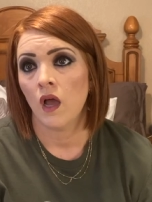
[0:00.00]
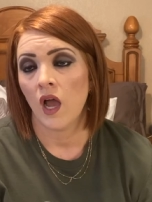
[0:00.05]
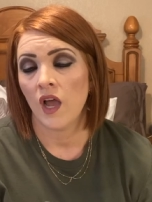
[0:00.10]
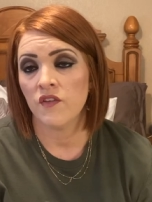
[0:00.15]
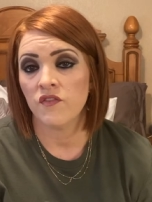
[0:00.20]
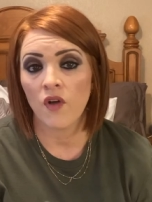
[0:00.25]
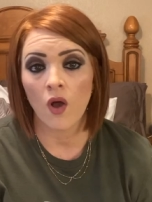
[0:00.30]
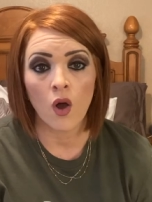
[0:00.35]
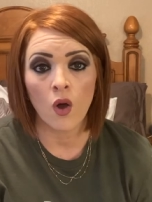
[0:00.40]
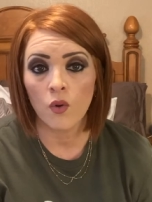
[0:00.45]

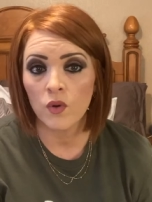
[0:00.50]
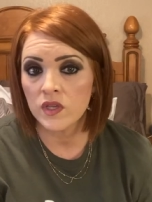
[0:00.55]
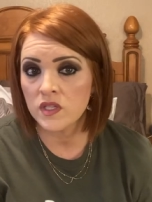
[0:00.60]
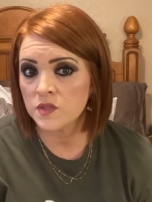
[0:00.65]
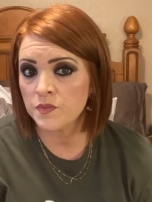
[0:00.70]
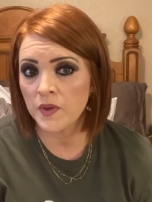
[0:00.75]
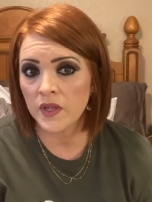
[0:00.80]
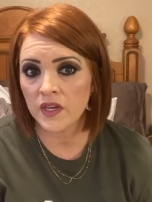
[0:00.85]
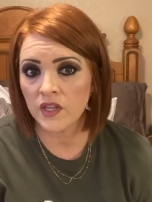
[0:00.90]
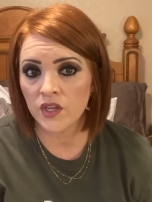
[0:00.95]
I've
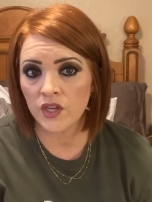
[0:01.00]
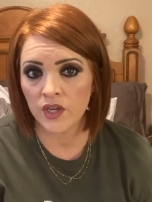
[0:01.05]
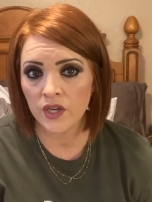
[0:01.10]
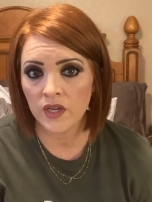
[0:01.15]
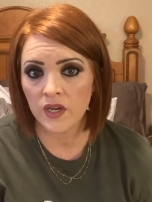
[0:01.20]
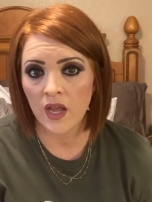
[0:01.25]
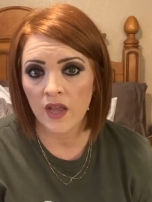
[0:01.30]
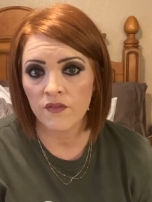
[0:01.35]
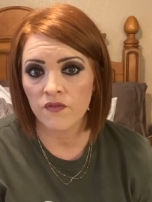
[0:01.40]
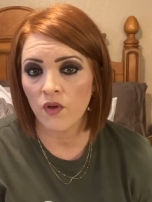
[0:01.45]
always been
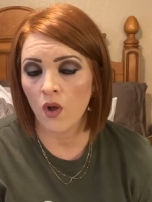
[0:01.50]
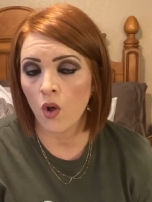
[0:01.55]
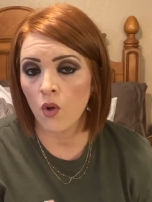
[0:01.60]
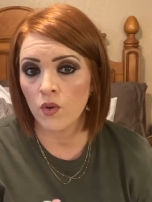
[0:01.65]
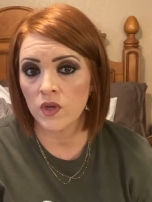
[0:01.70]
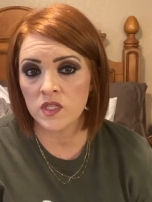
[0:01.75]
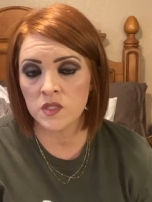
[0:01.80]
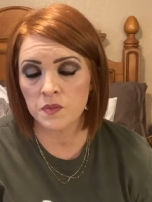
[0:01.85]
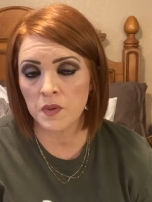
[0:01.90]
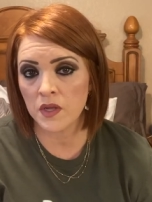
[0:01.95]
good. I've
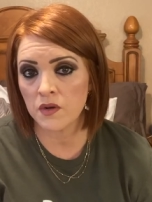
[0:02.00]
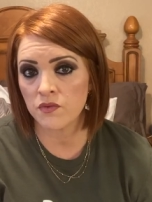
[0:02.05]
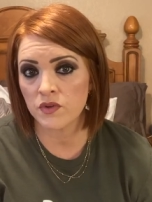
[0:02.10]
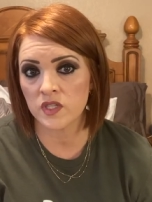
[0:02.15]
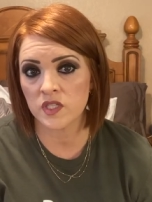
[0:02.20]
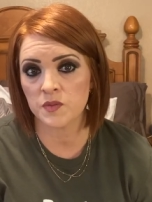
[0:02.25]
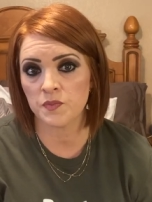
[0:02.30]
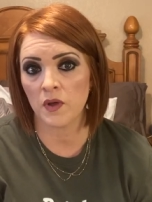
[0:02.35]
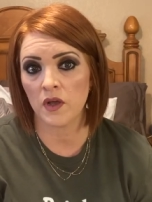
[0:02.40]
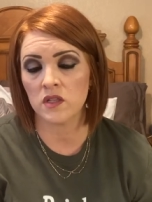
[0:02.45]
always been
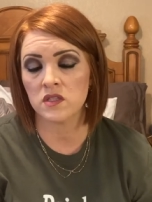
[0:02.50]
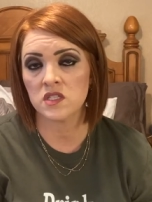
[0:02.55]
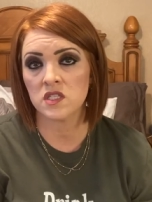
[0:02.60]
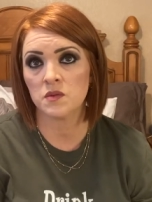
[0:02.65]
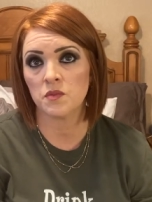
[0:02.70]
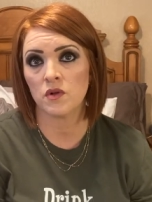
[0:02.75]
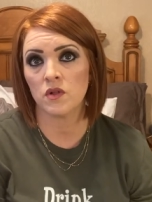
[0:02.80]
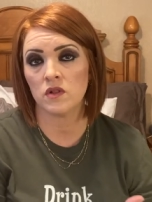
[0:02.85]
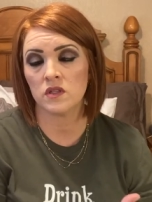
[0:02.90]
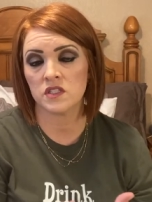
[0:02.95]

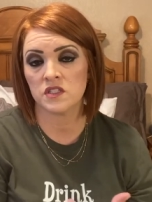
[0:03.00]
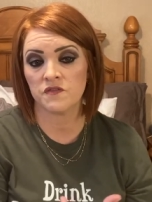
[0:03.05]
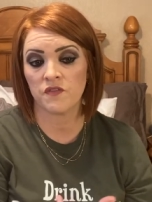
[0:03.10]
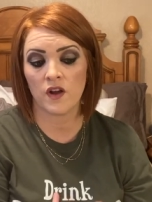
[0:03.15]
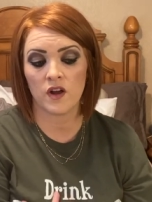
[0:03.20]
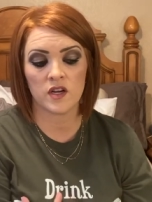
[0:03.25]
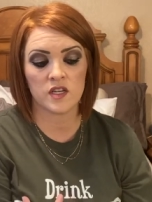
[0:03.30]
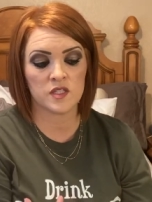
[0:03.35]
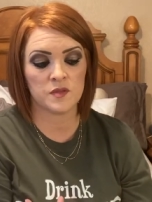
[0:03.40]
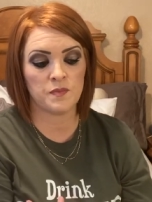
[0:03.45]
responsible as
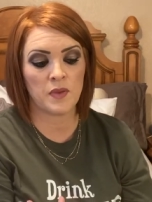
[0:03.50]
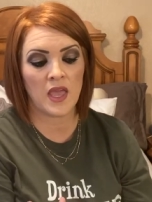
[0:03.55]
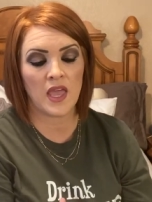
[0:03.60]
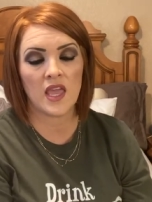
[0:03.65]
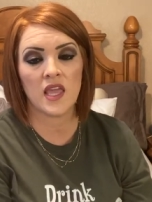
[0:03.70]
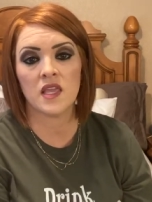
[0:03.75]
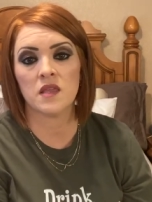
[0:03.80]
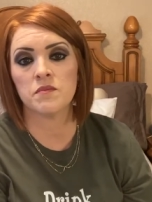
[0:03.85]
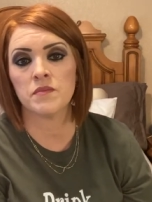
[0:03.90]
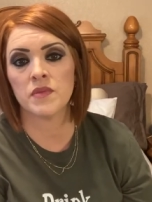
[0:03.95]
far as
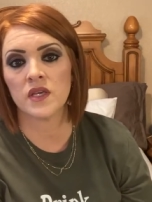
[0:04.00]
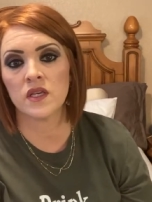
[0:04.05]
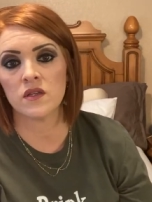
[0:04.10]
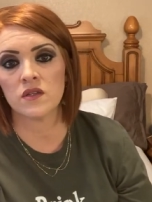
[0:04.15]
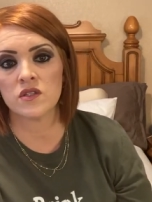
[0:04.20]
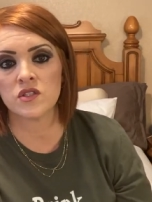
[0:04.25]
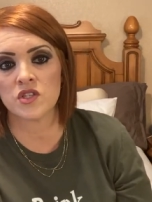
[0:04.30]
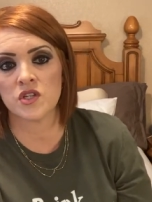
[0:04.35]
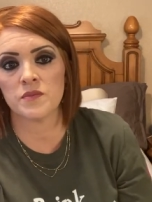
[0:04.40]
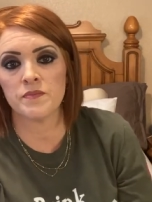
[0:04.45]
paying
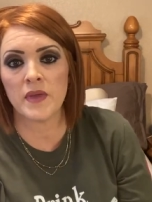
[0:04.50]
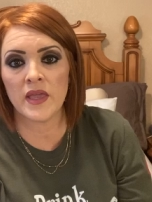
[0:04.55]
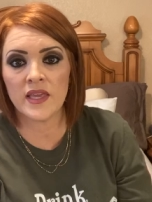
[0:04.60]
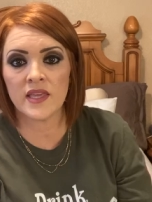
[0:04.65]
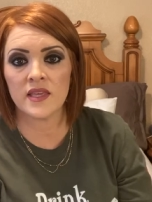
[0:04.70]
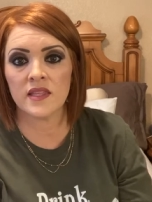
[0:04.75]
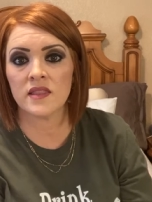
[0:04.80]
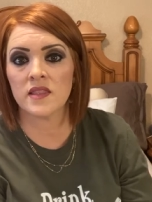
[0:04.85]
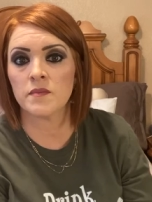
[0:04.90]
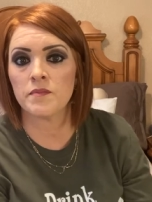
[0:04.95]
bills or
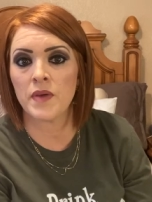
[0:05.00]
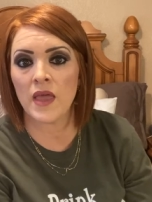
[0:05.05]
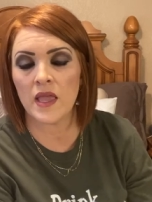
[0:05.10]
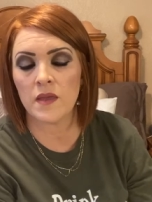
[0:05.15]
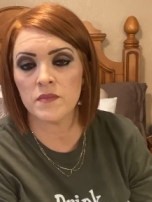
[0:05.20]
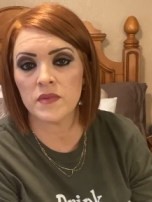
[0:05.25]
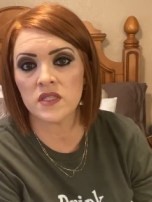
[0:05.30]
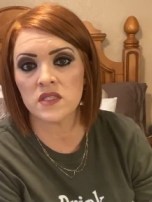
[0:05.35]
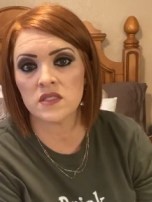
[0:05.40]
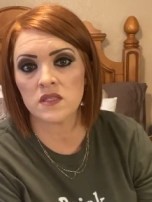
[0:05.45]
making the
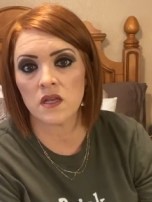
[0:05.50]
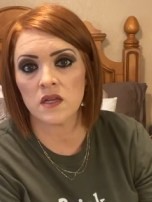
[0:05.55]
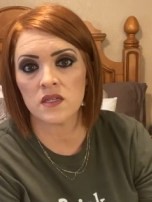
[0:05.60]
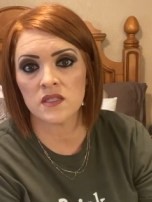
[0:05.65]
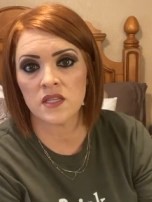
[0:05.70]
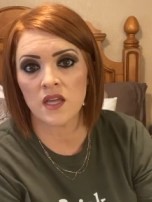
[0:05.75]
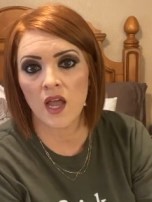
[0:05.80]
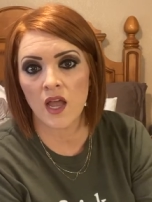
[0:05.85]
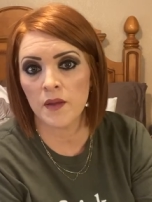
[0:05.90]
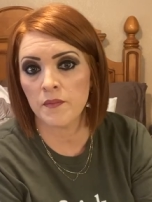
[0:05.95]
payments on
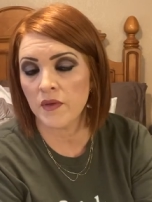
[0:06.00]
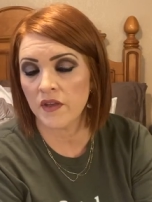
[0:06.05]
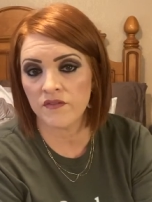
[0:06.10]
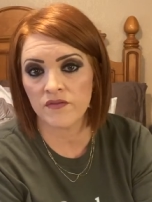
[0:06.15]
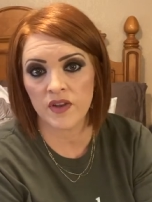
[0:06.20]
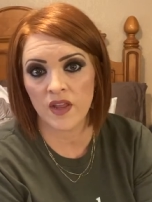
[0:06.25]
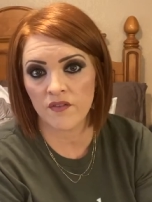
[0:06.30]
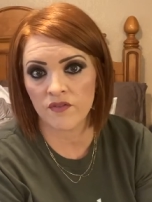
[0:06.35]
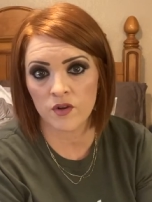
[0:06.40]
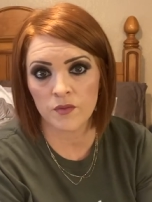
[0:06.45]
time. I've
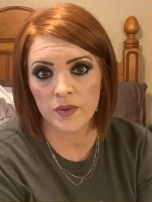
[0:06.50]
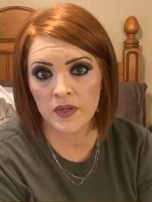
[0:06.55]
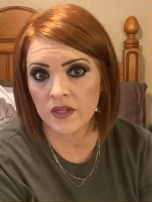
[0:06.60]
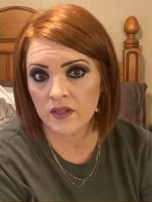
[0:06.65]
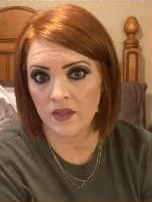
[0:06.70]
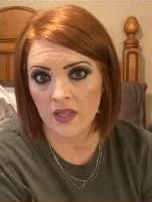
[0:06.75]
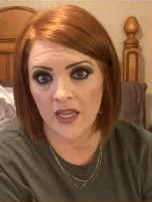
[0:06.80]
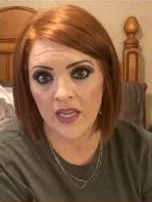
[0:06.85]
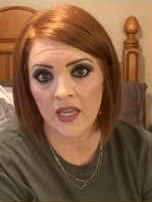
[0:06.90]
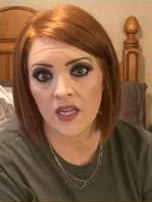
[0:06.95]
never
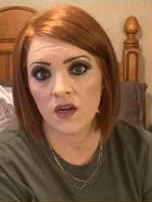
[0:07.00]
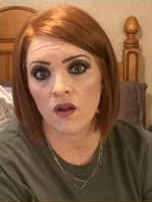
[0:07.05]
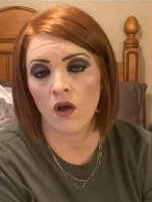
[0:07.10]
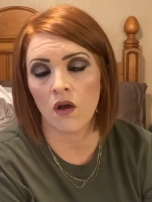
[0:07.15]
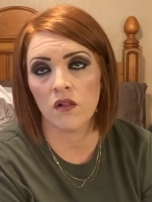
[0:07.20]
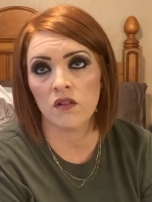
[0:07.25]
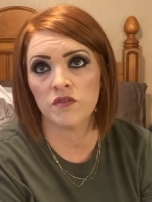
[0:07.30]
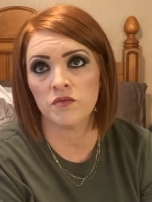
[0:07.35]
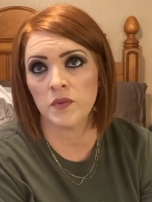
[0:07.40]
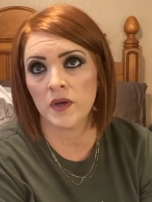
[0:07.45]
been late.
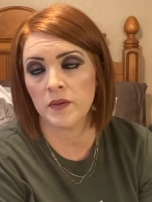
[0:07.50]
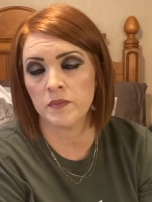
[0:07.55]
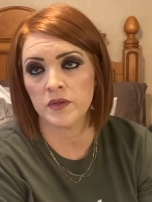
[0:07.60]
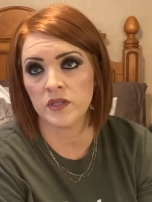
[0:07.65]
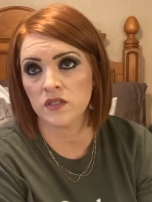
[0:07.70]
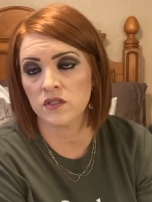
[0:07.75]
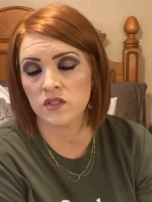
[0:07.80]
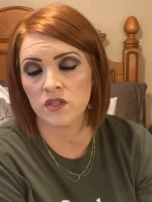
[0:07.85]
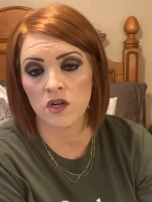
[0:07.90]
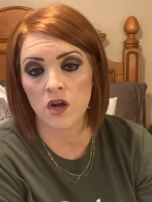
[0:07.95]
All of my
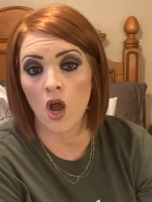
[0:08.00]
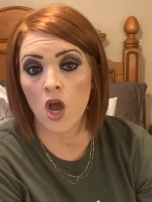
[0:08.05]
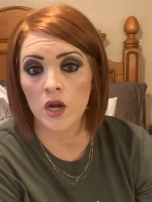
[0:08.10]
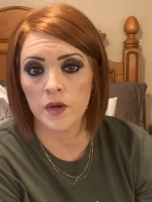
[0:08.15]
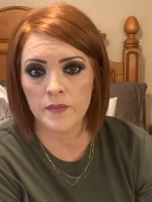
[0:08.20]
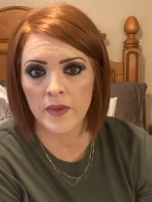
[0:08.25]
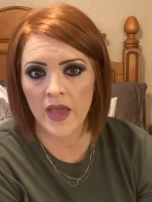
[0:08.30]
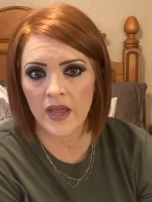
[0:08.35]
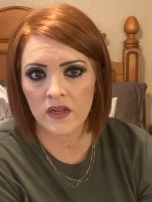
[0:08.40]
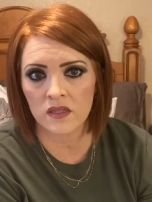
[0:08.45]
bills are
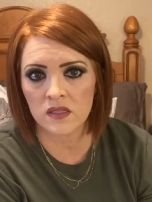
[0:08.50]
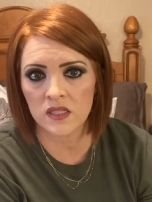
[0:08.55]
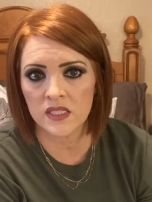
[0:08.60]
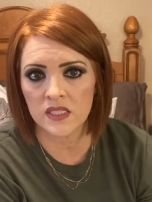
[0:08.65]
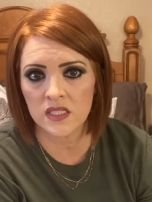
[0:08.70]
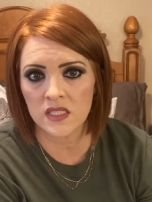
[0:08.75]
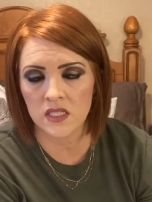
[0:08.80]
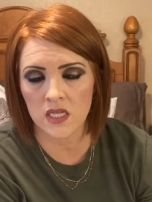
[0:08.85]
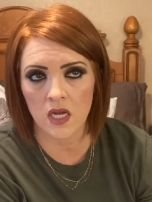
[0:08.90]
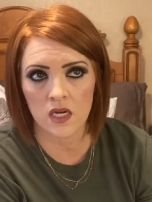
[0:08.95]
automatically
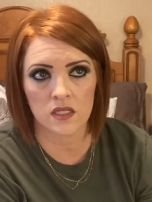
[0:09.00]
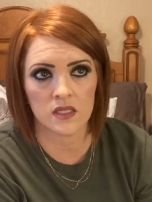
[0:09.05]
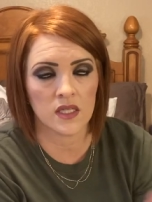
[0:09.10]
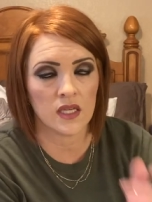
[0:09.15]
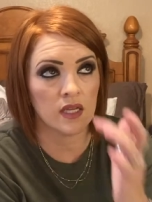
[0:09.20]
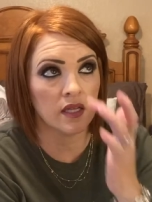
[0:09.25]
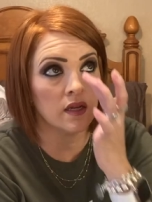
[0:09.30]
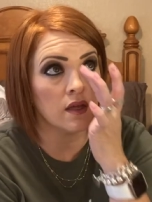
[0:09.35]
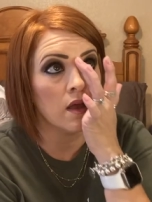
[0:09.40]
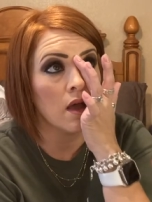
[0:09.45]

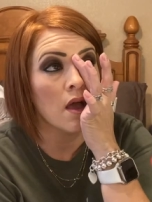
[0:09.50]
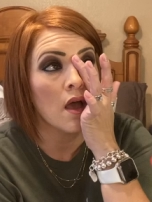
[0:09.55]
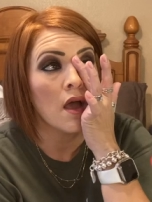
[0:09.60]
deducted.